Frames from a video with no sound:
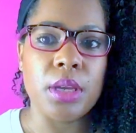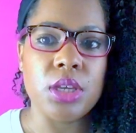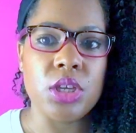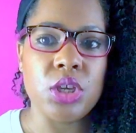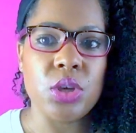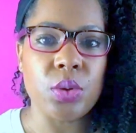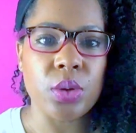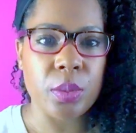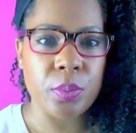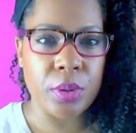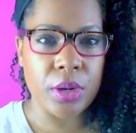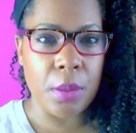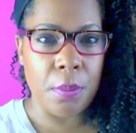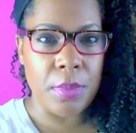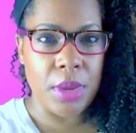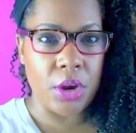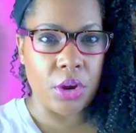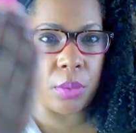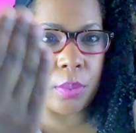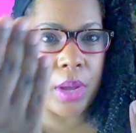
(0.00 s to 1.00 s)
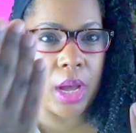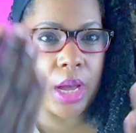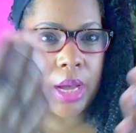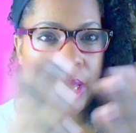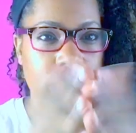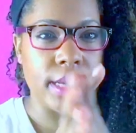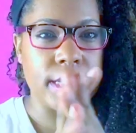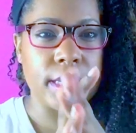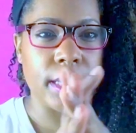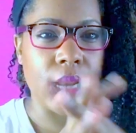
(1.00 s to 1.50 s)
you can put a mirror
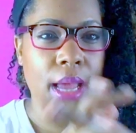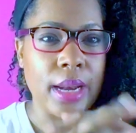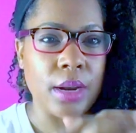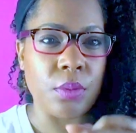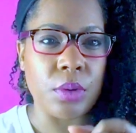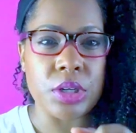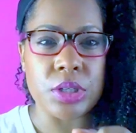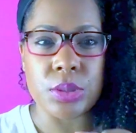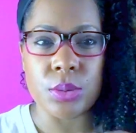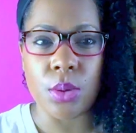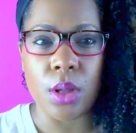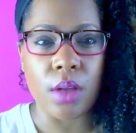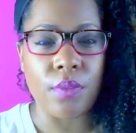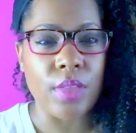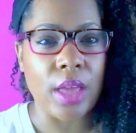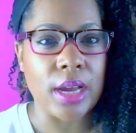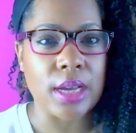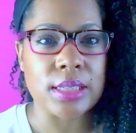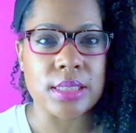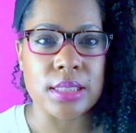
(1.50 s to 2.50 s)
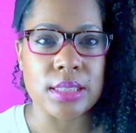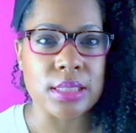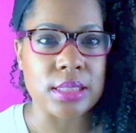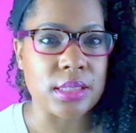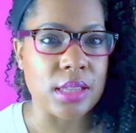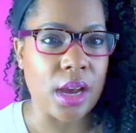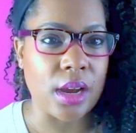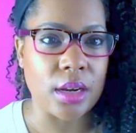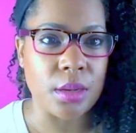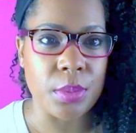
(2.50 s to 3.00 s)
behind it. I didn't want to do all of that because this is
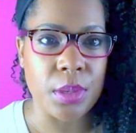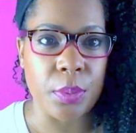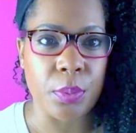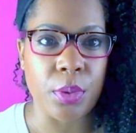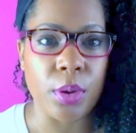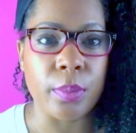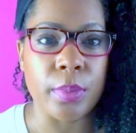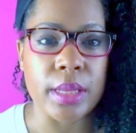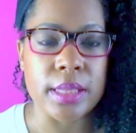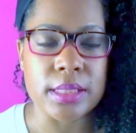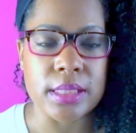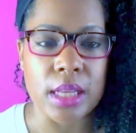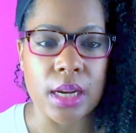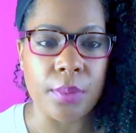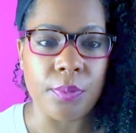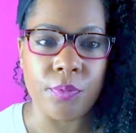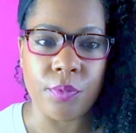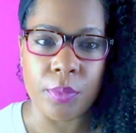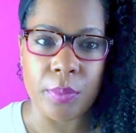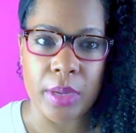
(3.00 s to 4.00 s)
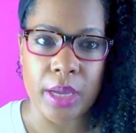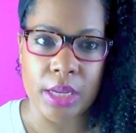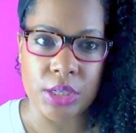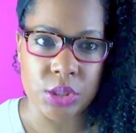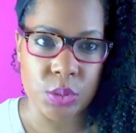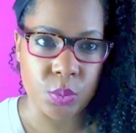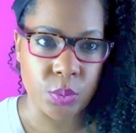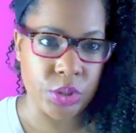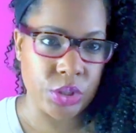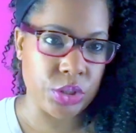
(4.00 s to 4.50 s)
not going to be a permanent setup for me. I
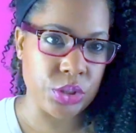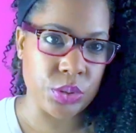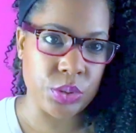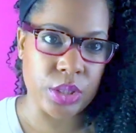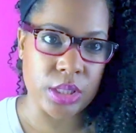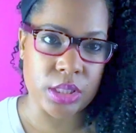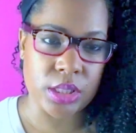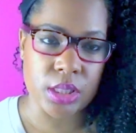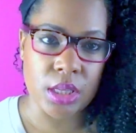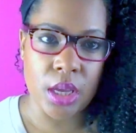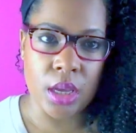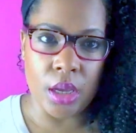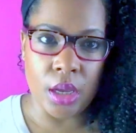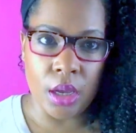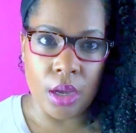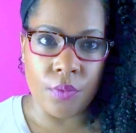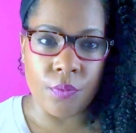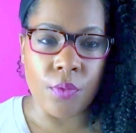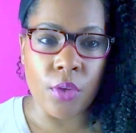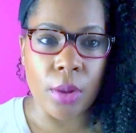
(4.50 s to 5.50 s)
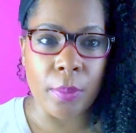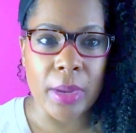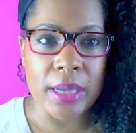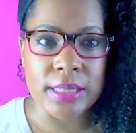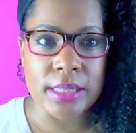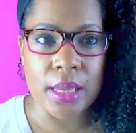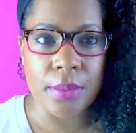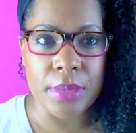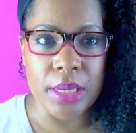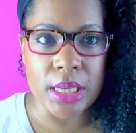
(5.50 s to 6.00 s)
just wanted to do this for my
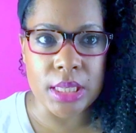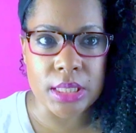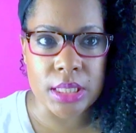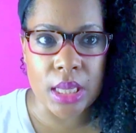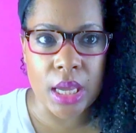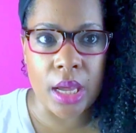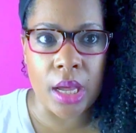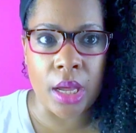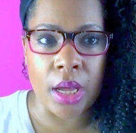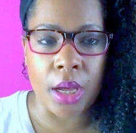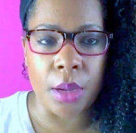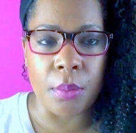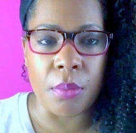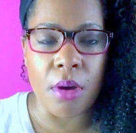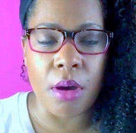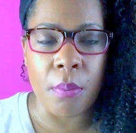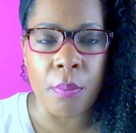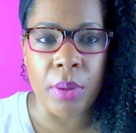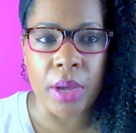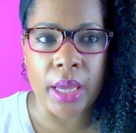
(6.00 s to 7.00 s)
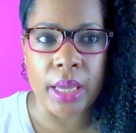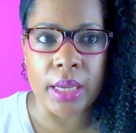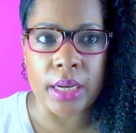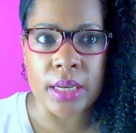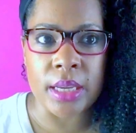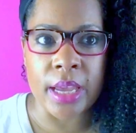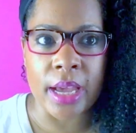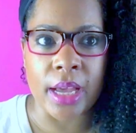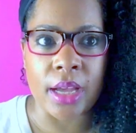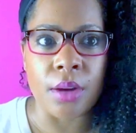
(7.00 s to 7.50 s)
subbies.
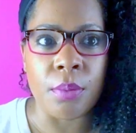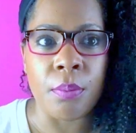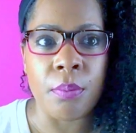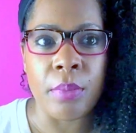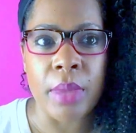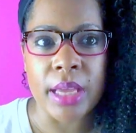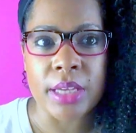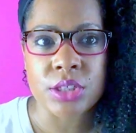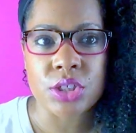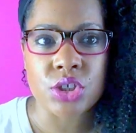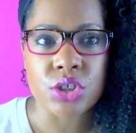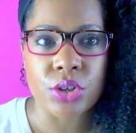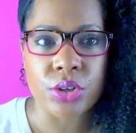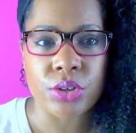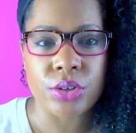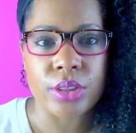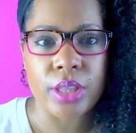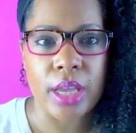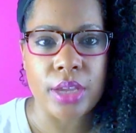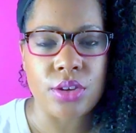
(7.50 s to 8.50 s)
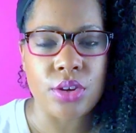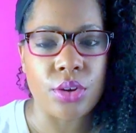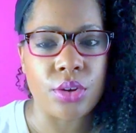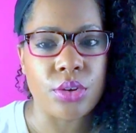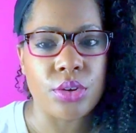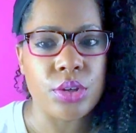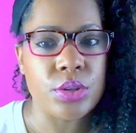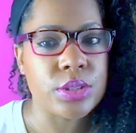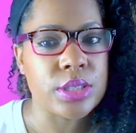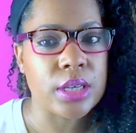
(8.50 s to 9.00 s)
But yeah, make sure that you're
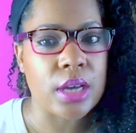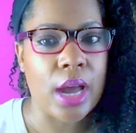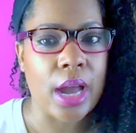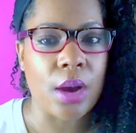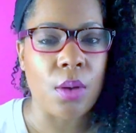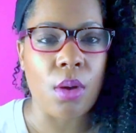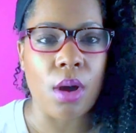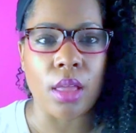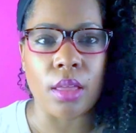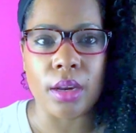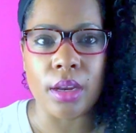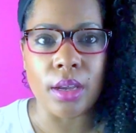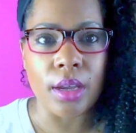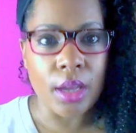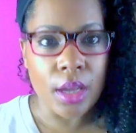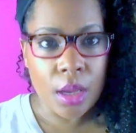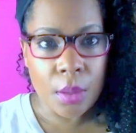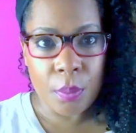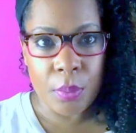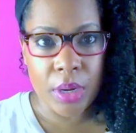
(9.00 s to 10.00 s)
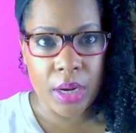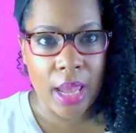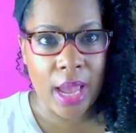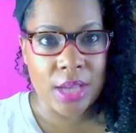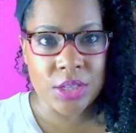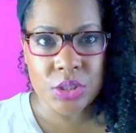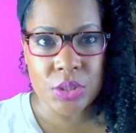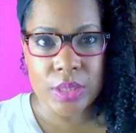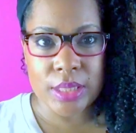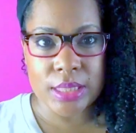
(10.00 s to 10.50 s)
using high quality. But
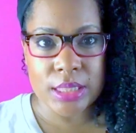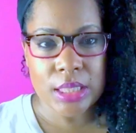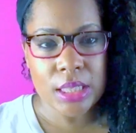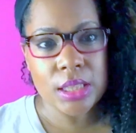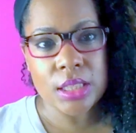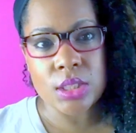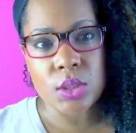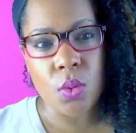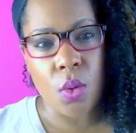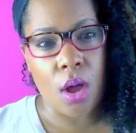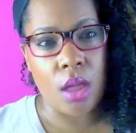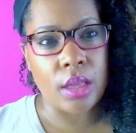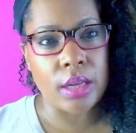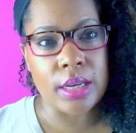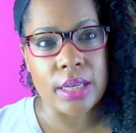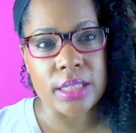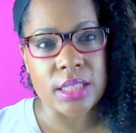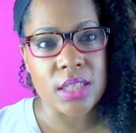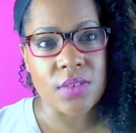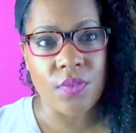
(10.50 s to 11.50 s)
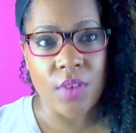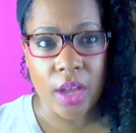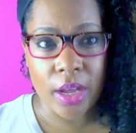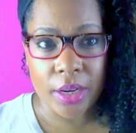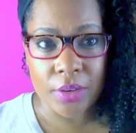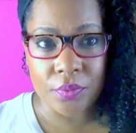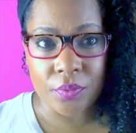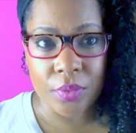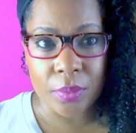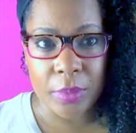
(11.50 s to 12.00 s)
as you can see, this quality is
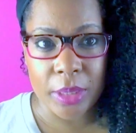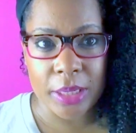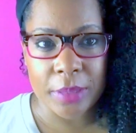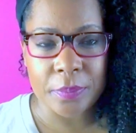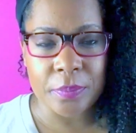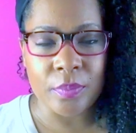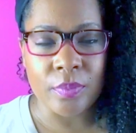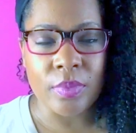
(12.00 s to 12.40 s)
fine for me.